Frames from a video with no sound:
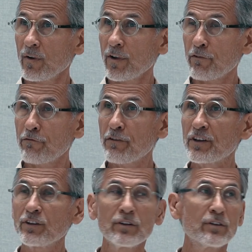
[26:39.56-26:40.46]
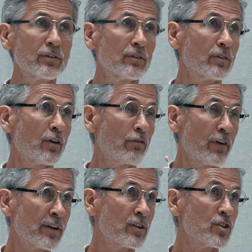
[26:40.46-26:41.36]
the field of
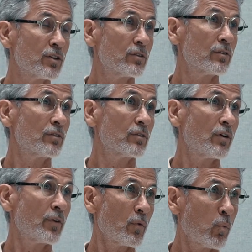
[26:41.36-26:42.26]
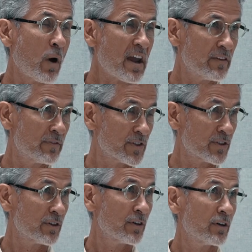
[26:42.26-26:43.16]
energy or the
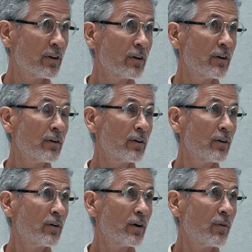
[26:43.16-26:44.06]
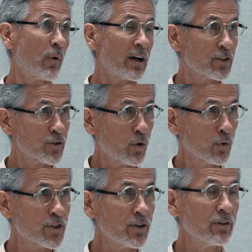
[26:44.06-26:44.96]
waves, whilst
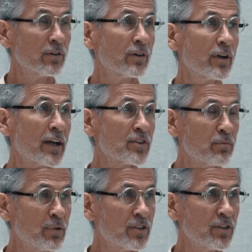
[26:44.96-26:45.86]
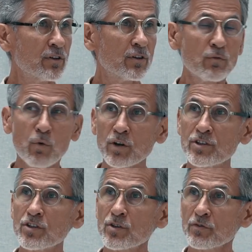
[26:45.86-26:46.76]
also exhibiting
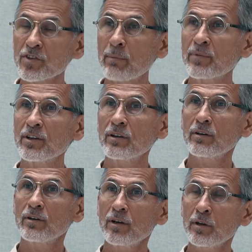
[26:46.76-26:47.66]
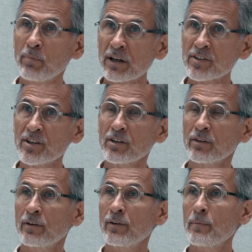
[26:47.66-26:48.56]
qualities of something in particular.